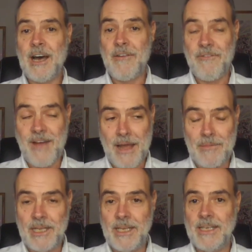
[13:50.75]
our
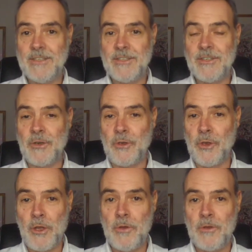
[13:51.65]
families you know
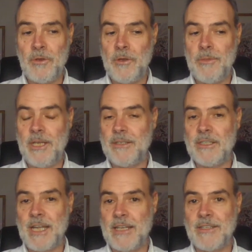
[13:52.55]
no nobody
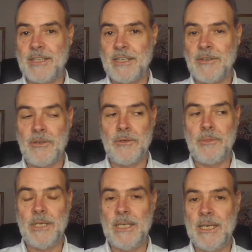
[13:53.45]
understands it
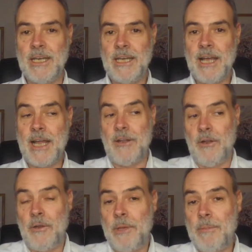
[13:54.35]
nobody and a
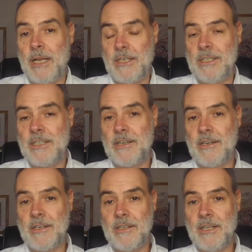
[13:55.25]
lot of people actually
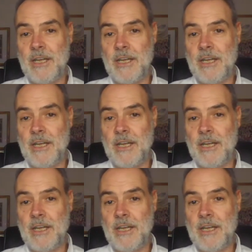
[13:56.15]
start